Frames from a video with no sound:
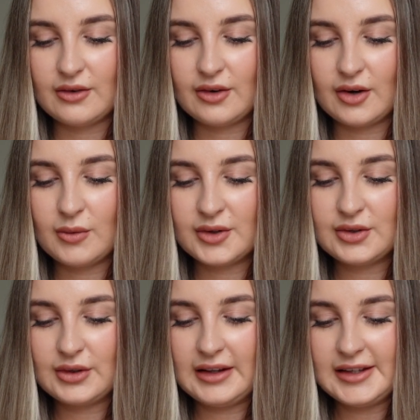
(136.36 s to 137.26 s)
Or I want
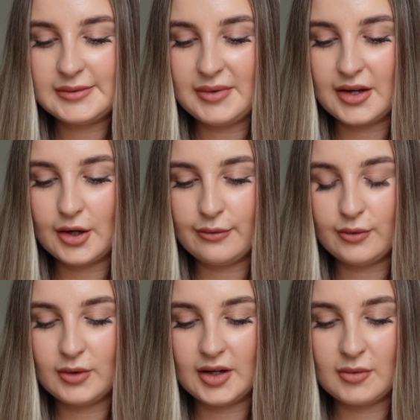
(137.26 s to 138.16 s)
to at least be
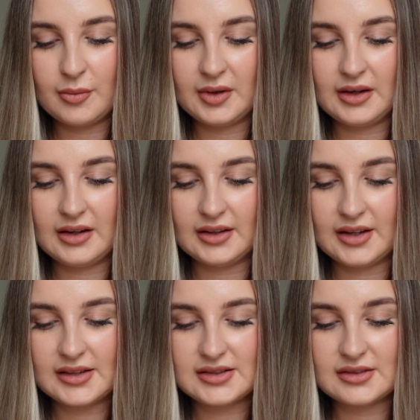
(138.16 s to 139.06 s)
careful when I'm opening this.